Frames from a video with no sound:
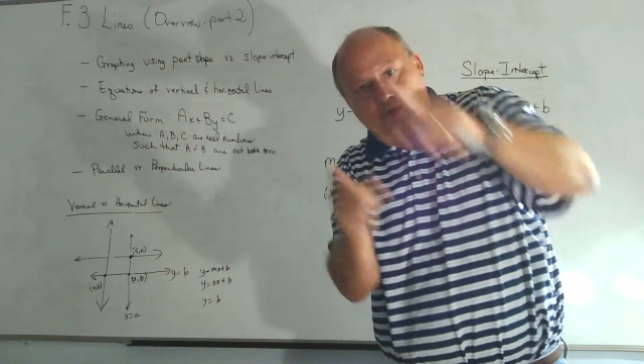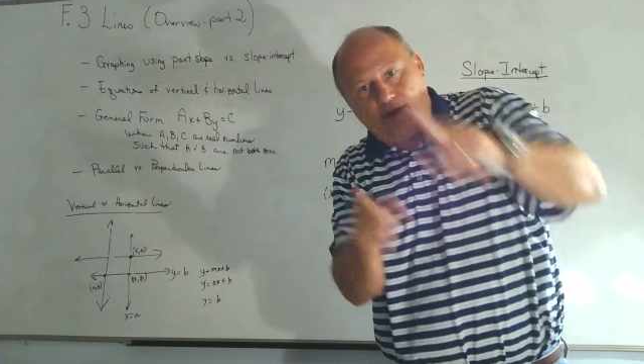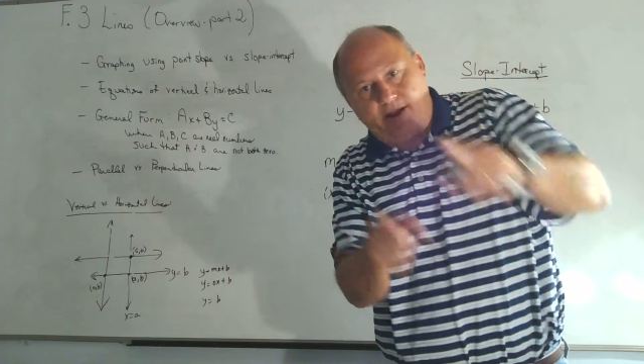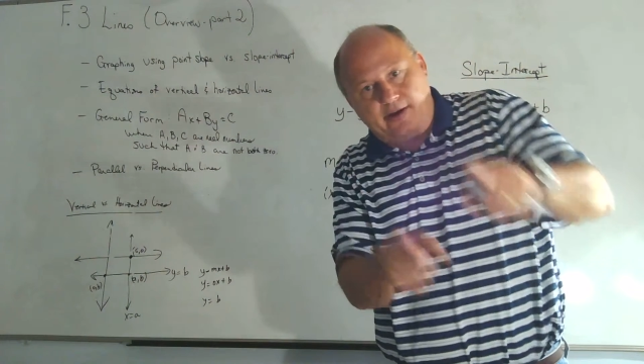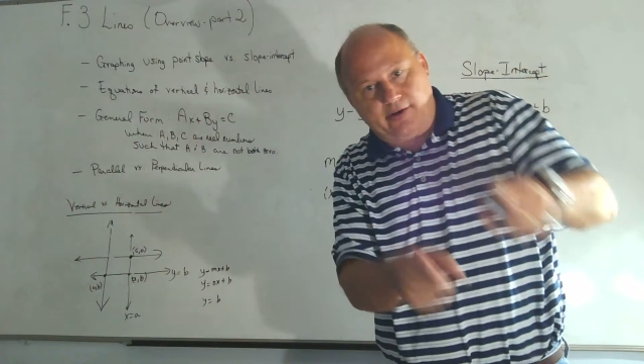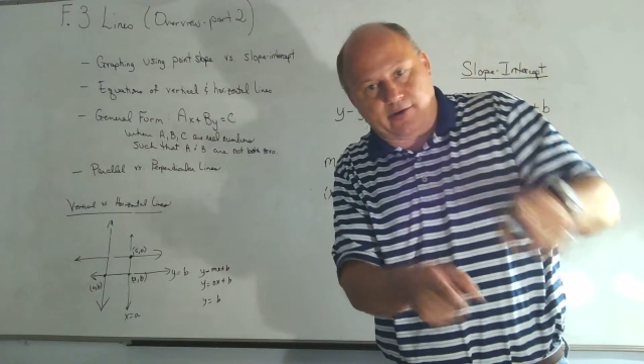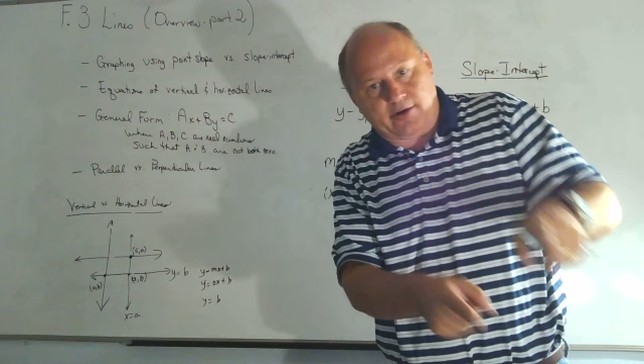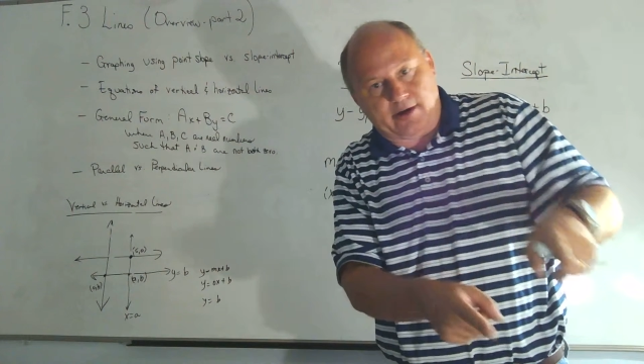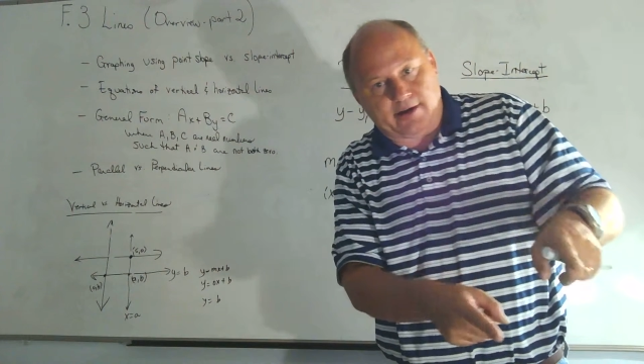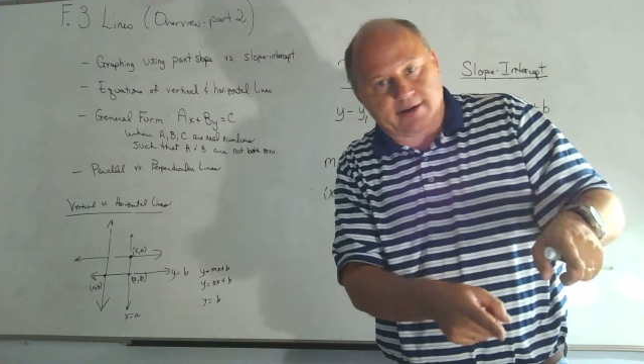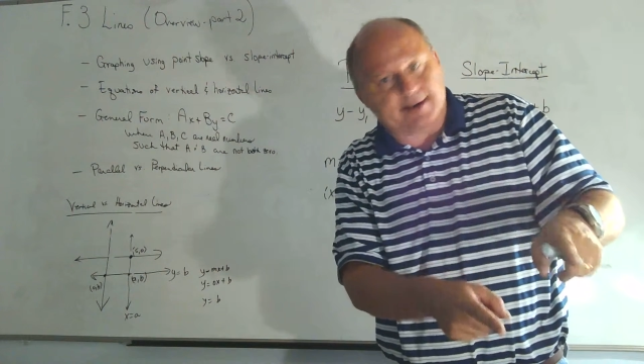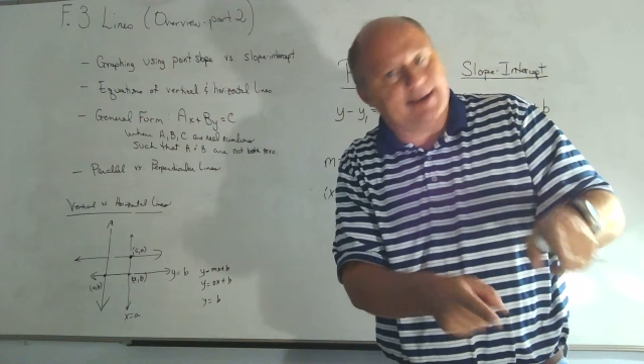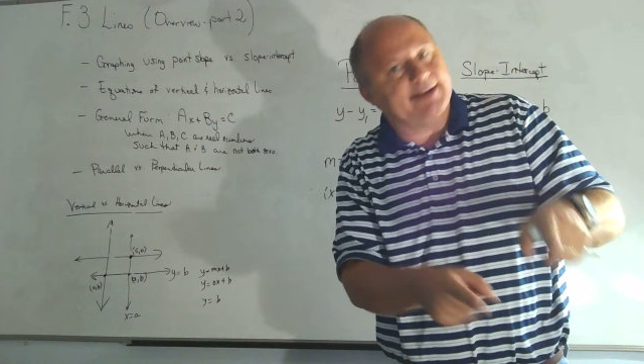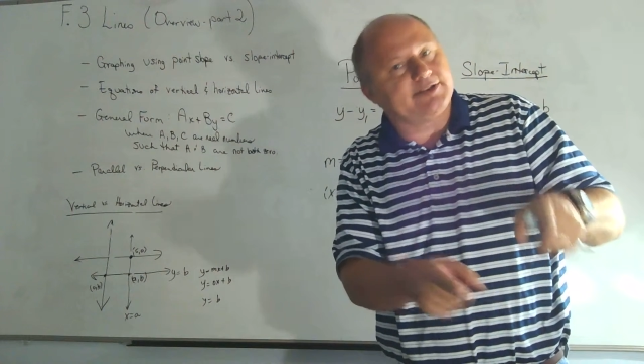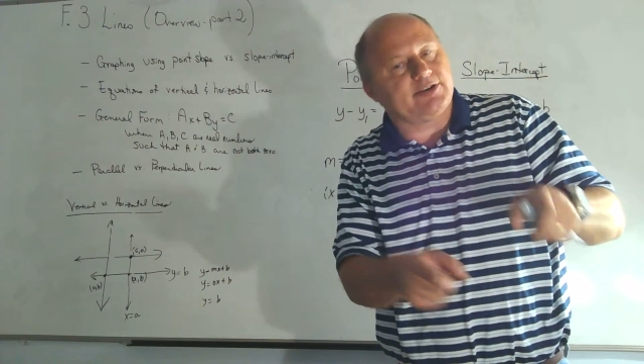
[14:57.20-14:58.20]
right
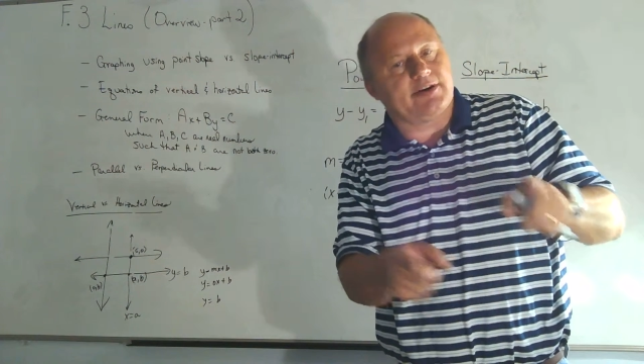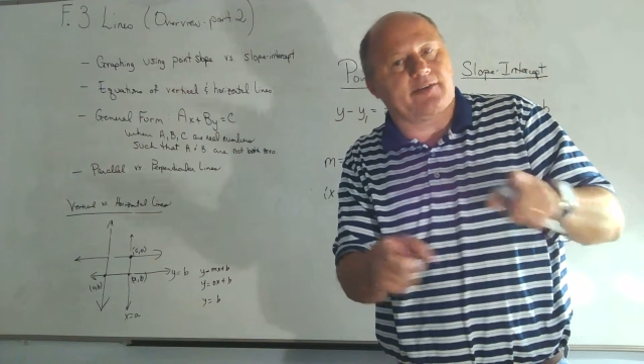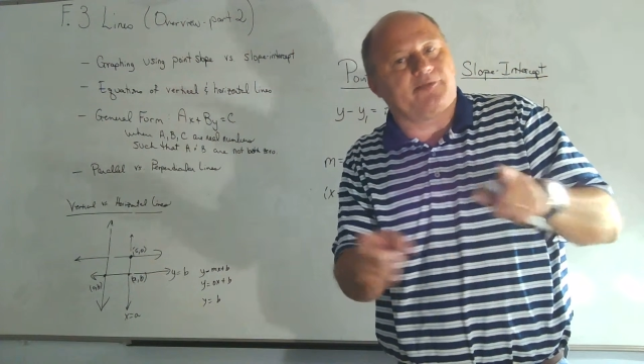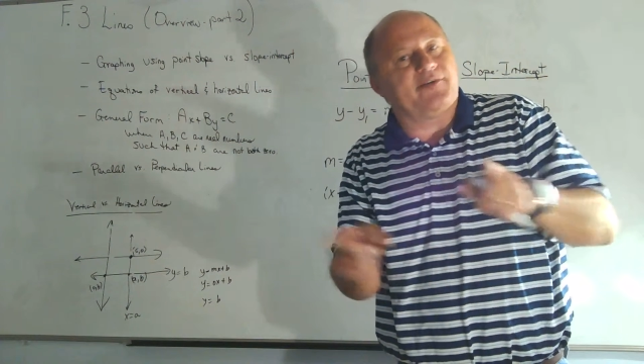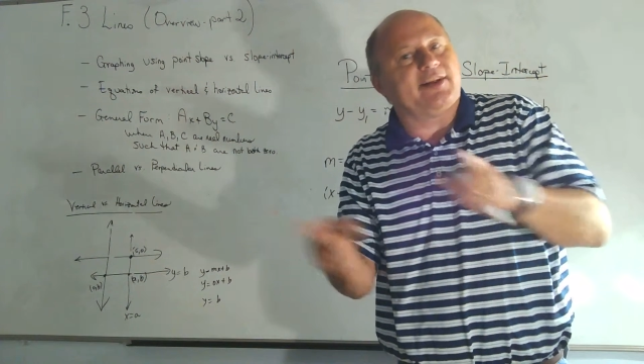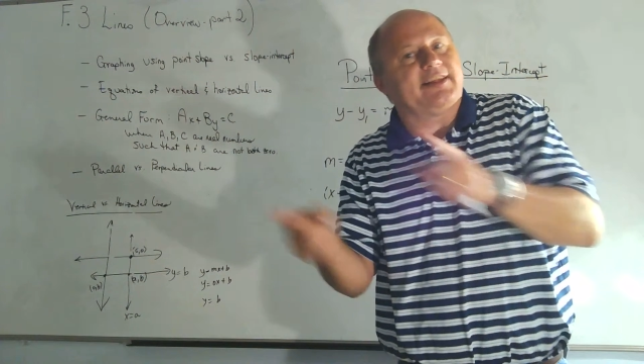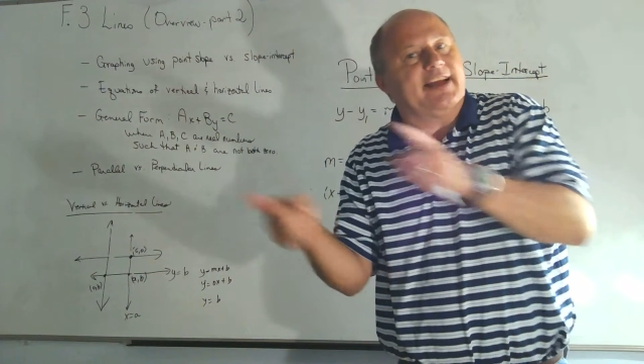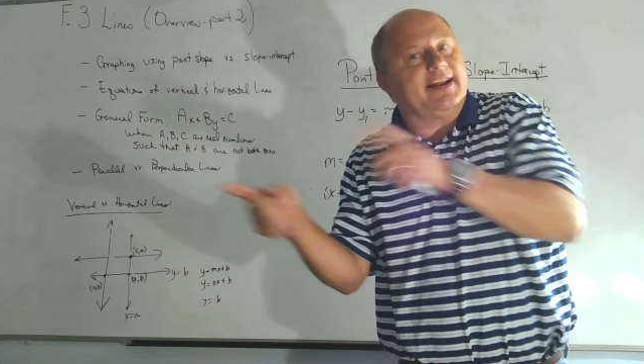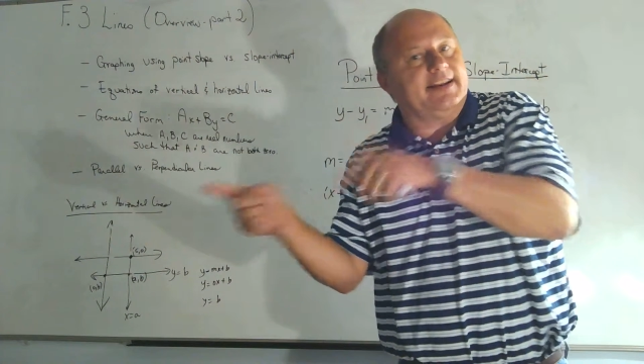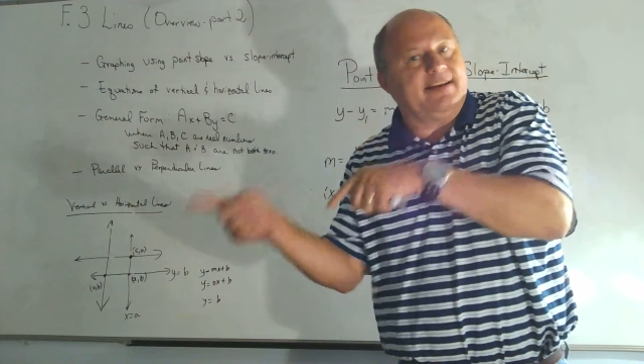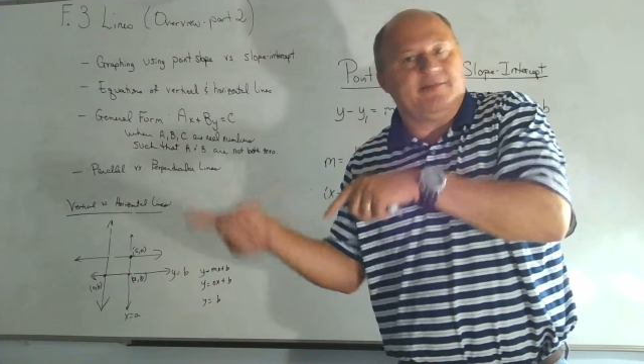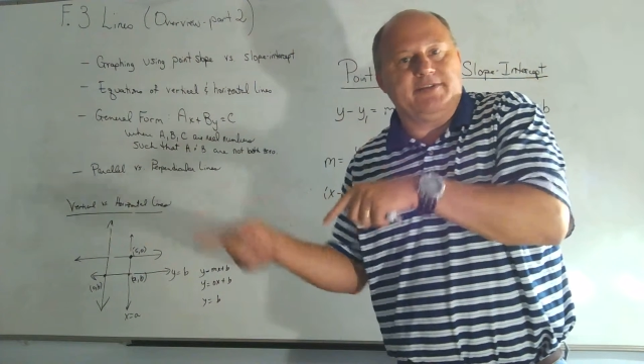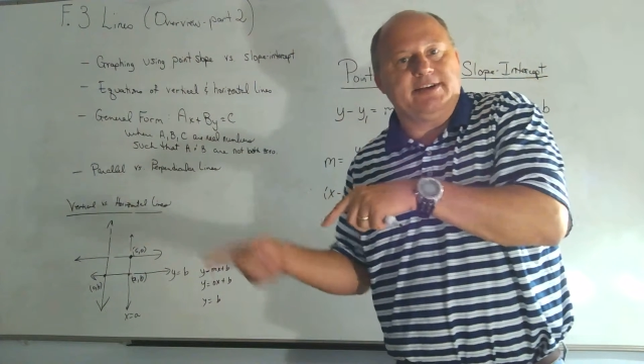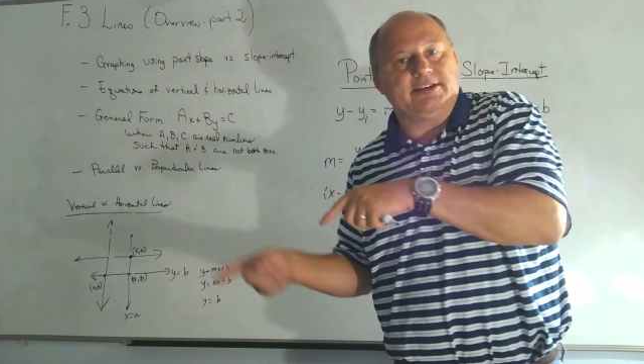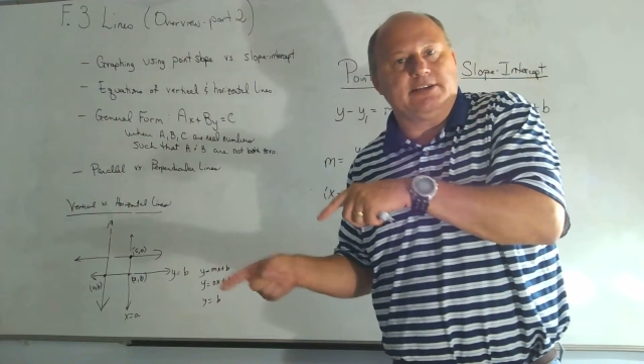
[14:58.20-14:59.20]
wrong, and so it'll fit that
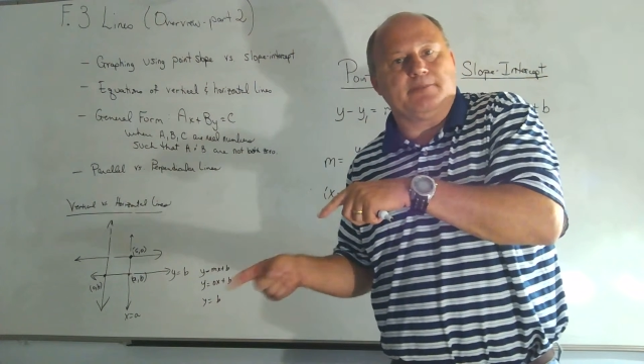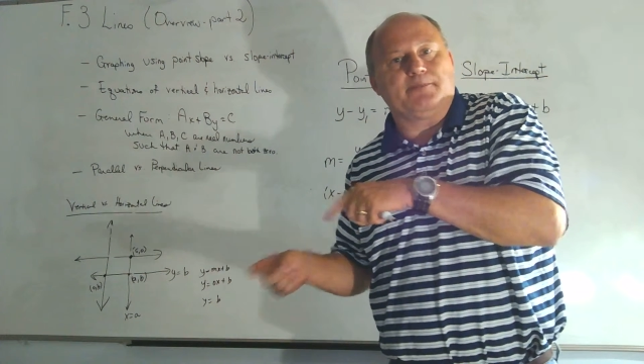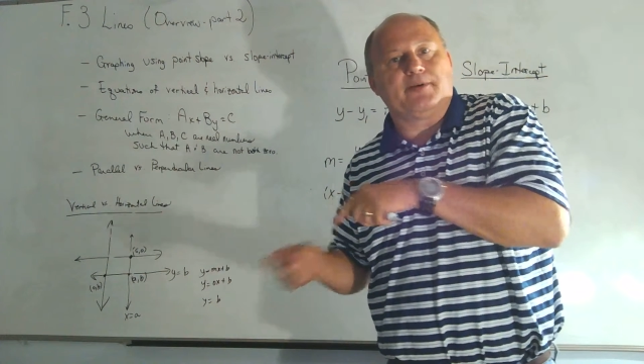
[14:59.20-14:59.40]
definition